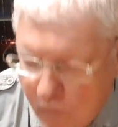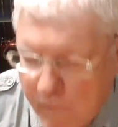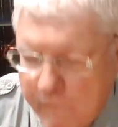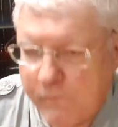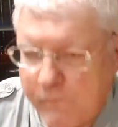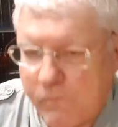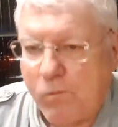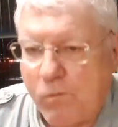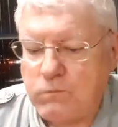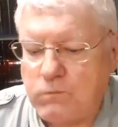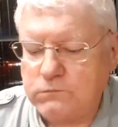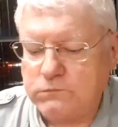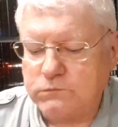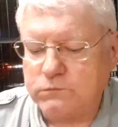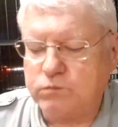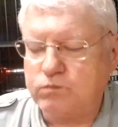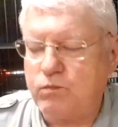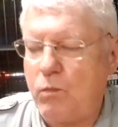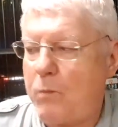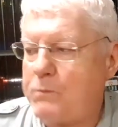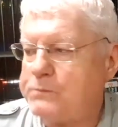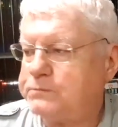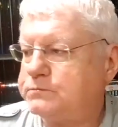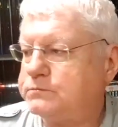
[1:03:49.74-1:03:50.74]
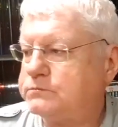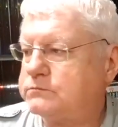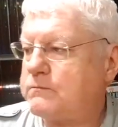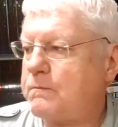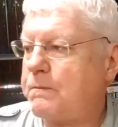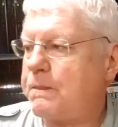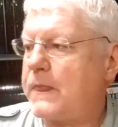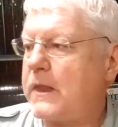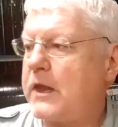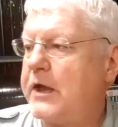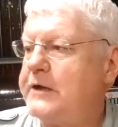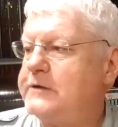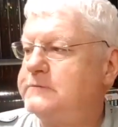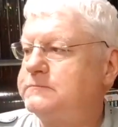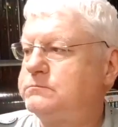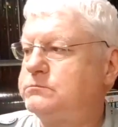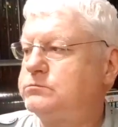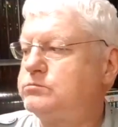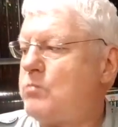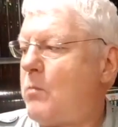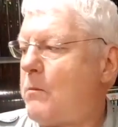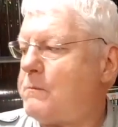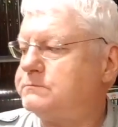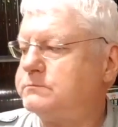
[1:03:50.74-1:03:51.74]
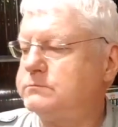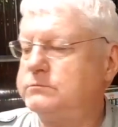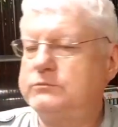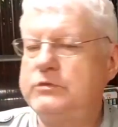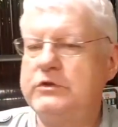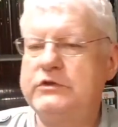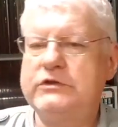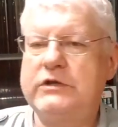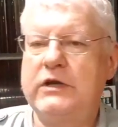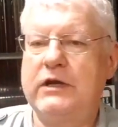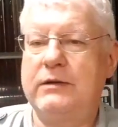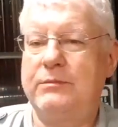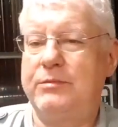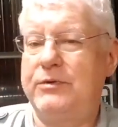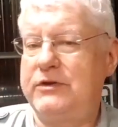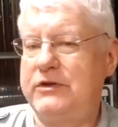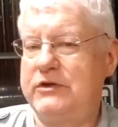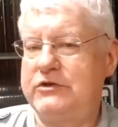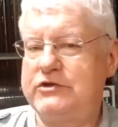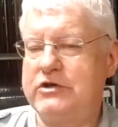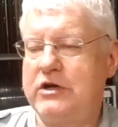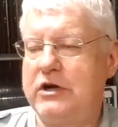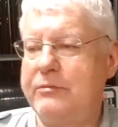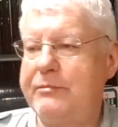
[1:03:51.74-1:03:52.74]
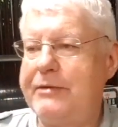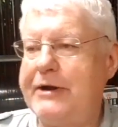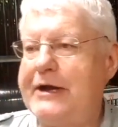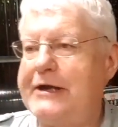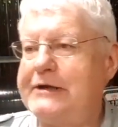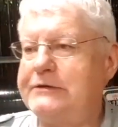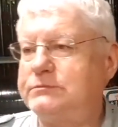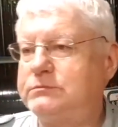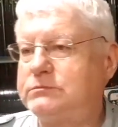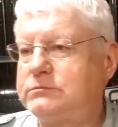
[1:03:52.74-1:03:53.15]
Okay. We're going to put the chair back.